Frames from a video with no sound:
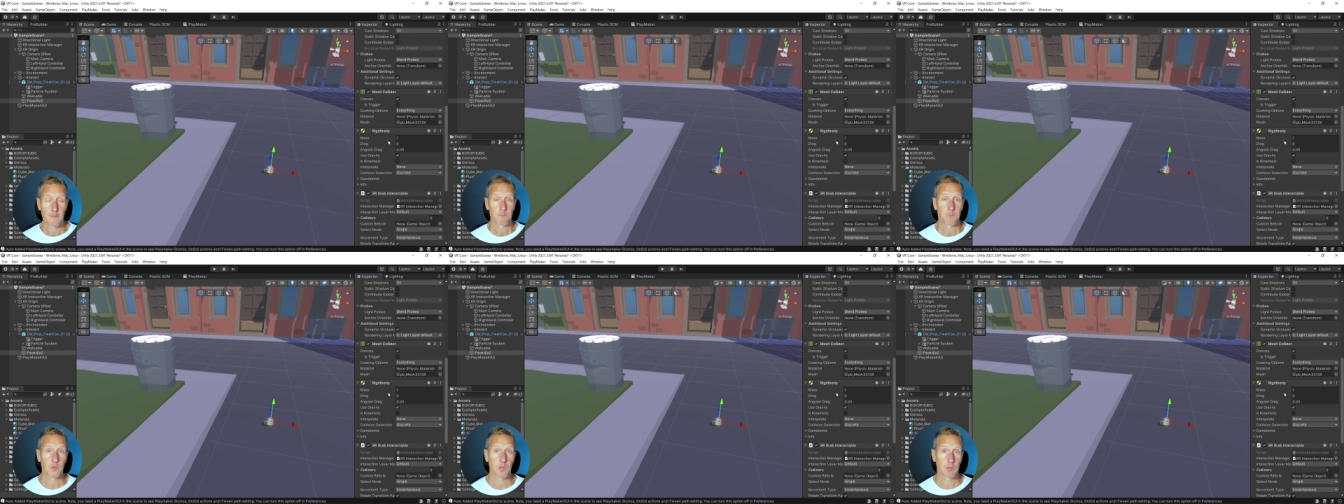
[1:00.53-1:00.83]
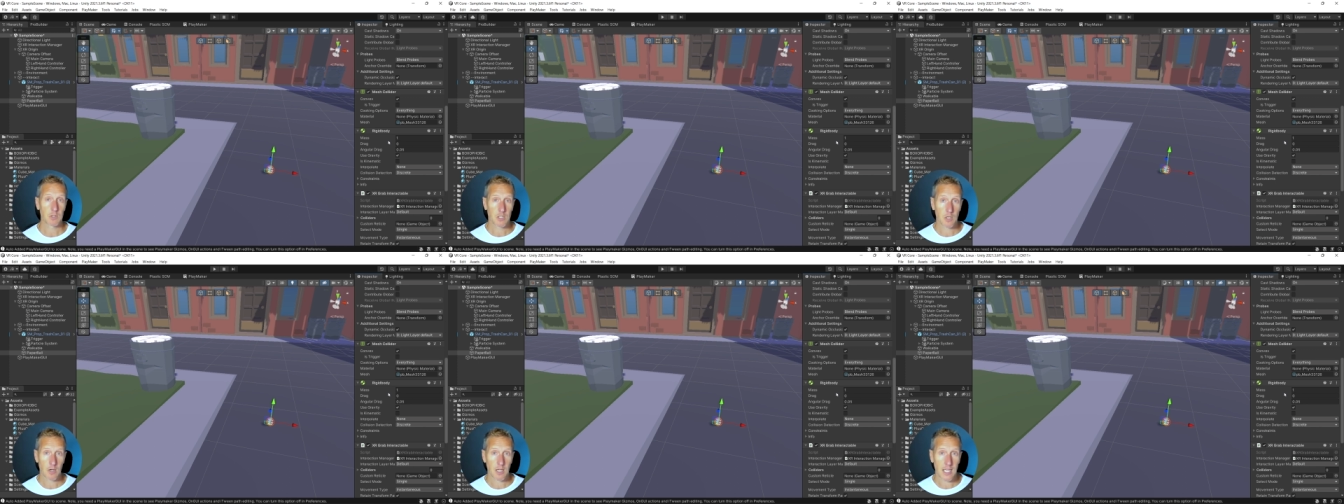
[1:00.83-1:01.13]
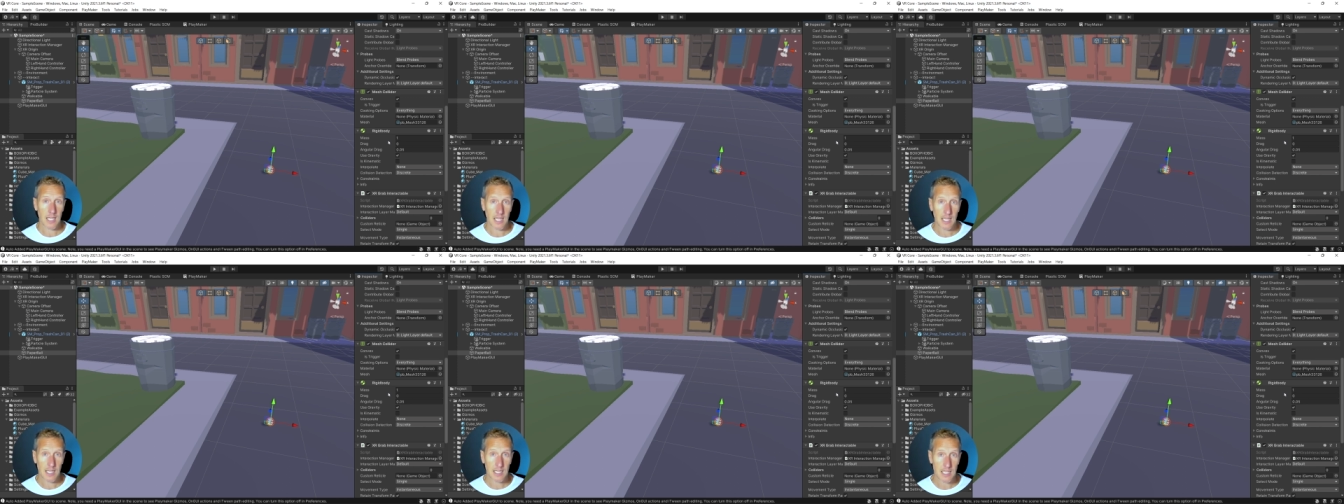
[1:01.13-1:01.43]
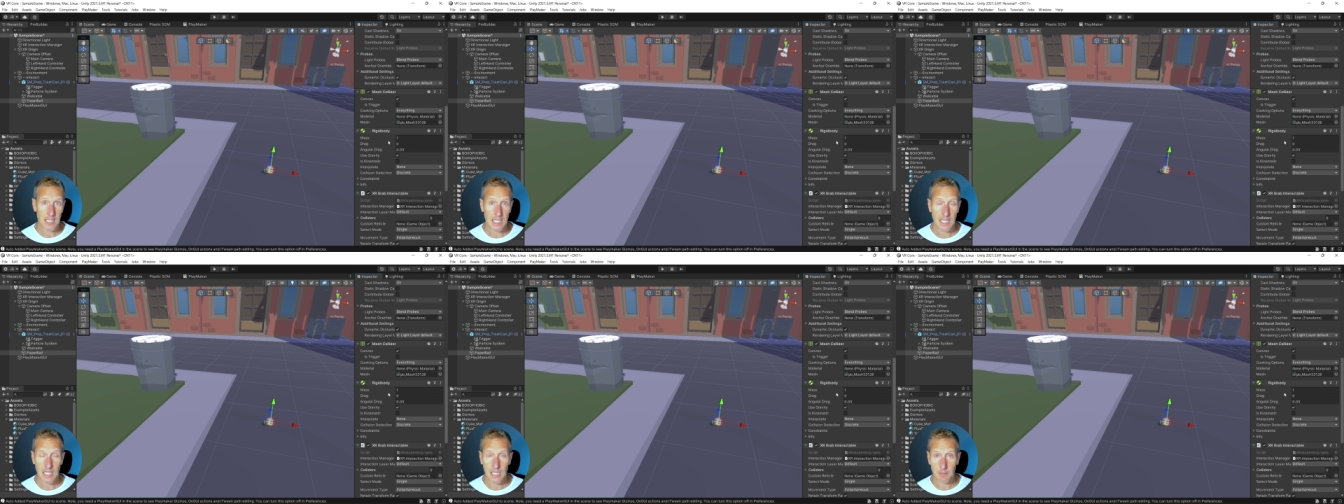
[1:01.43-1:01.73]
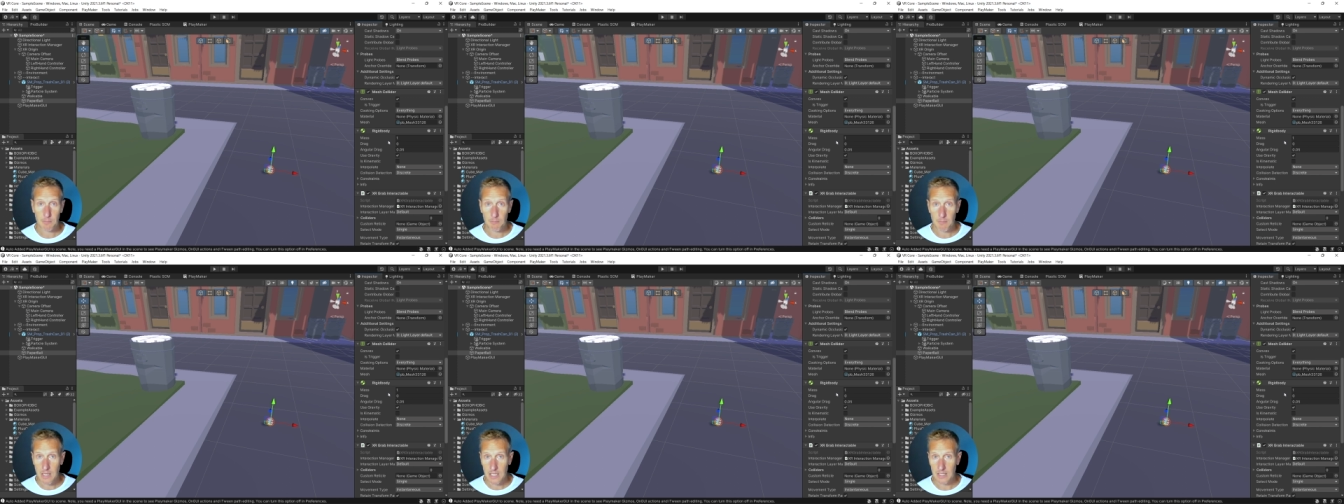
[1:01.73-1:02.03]
you would go ahead
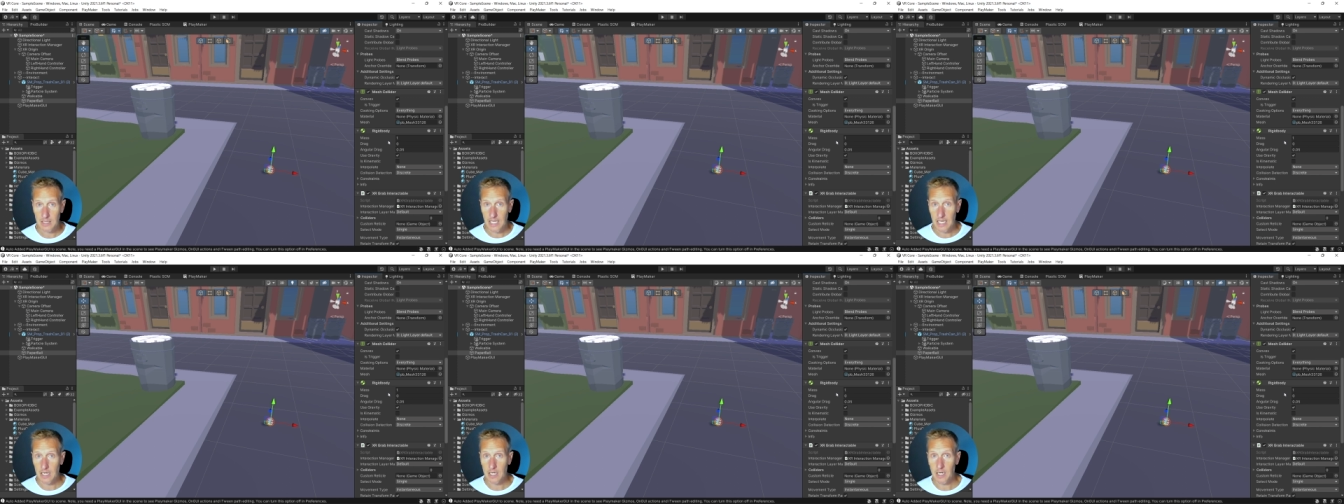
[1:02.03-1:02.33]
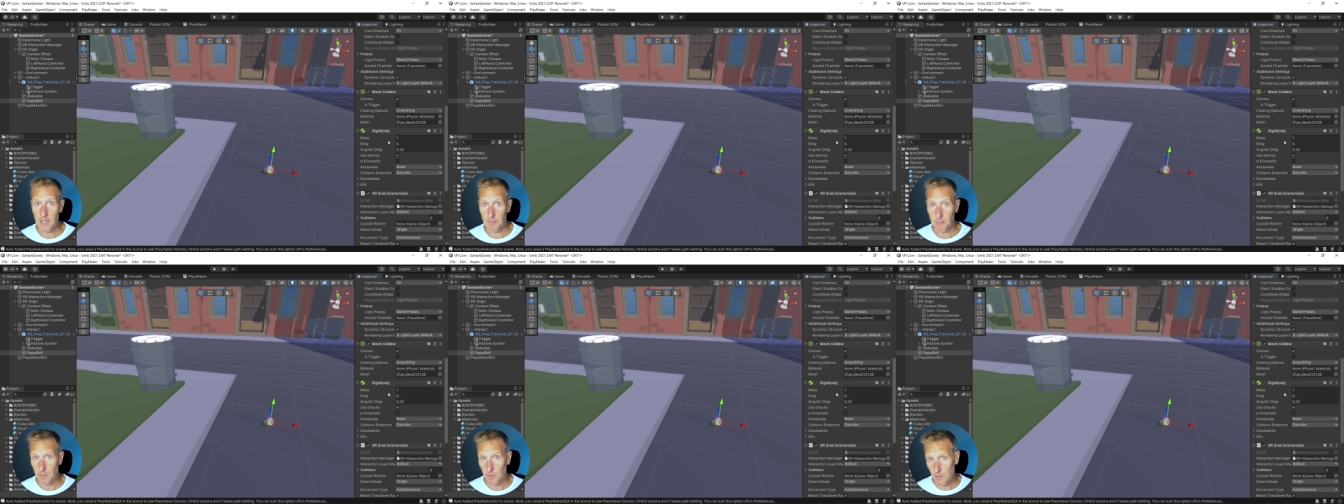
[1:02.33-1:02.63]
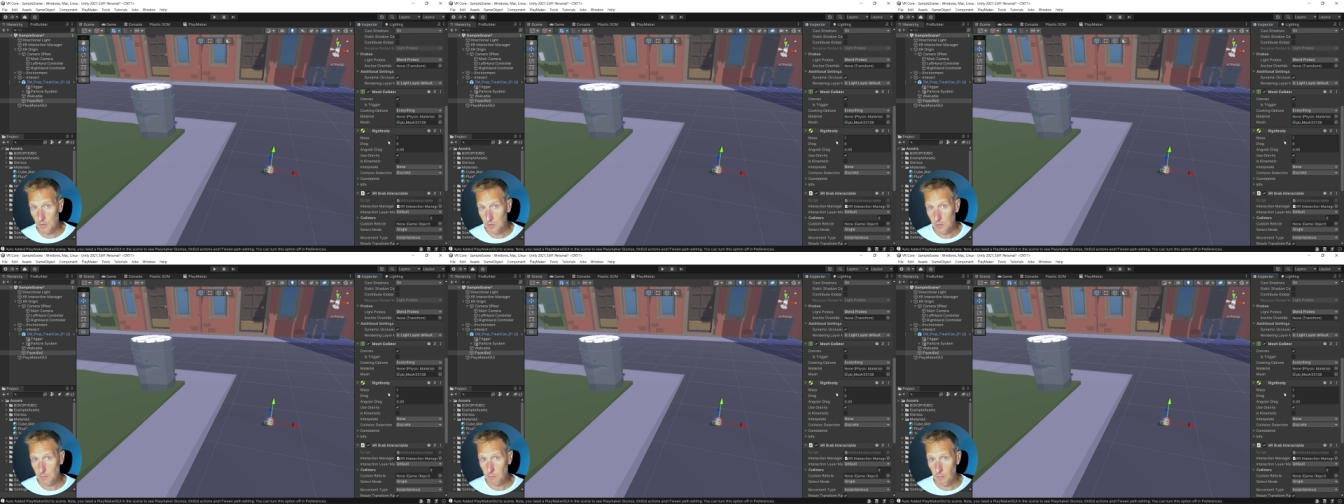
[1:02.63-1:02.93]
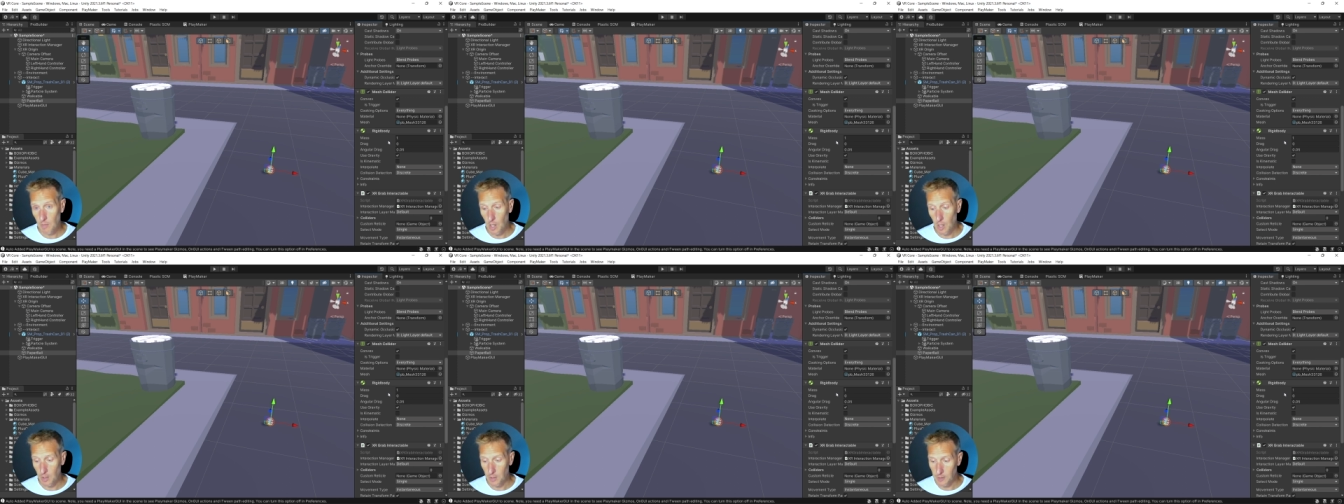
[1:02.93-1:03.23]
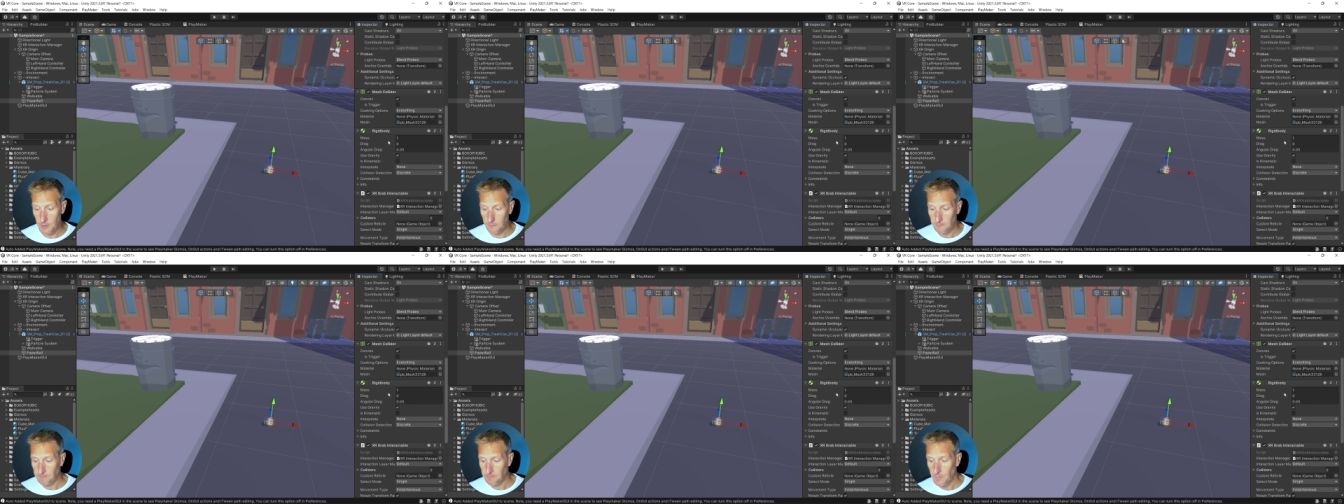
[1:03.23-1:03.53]
and make that number smaller.
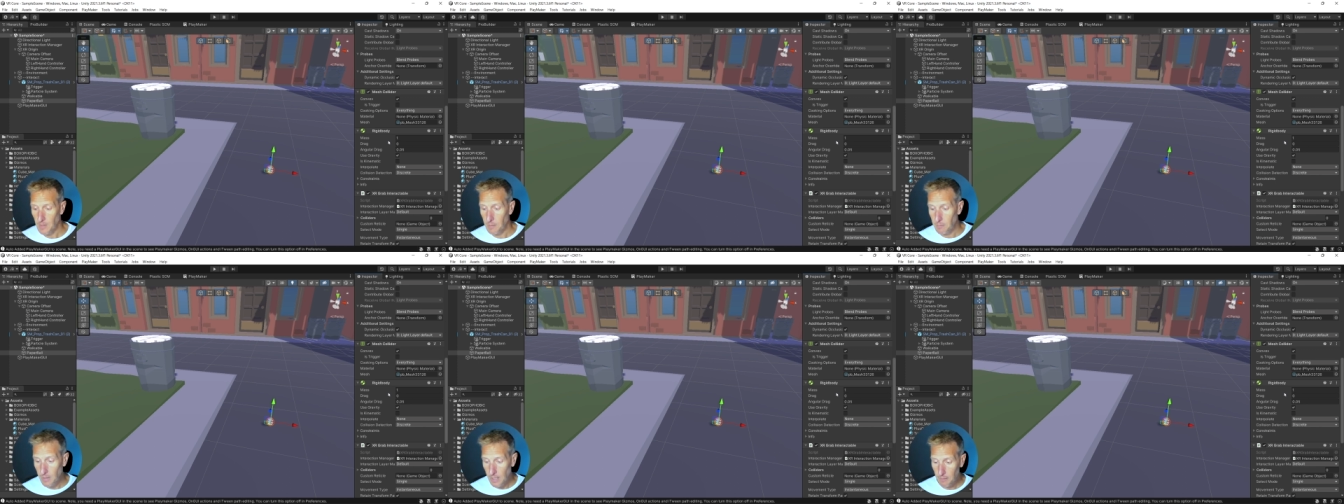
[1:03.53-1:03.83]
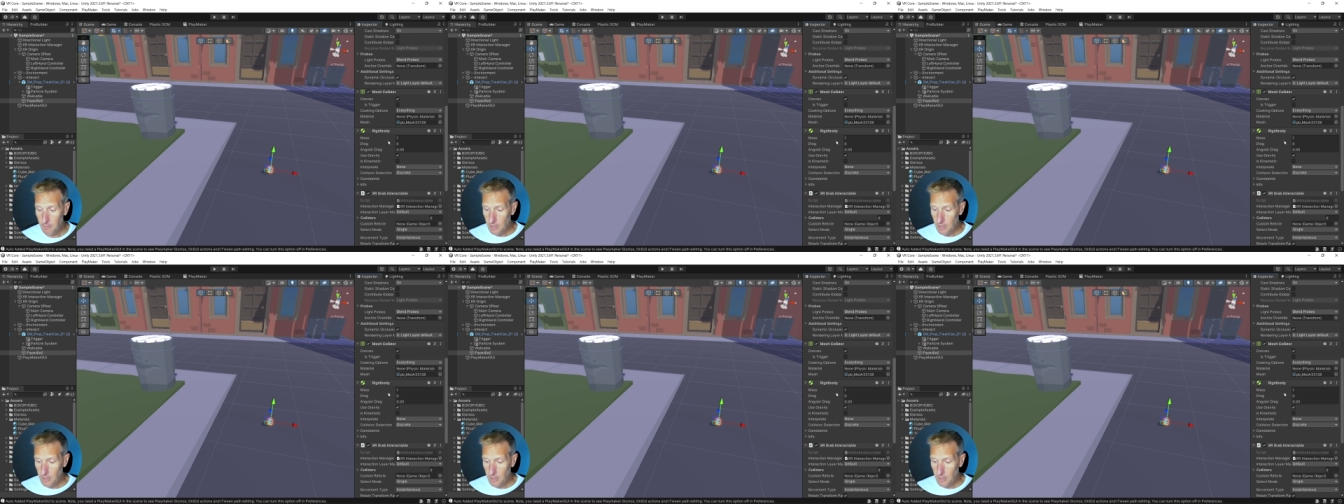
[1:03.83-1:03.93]
But I'm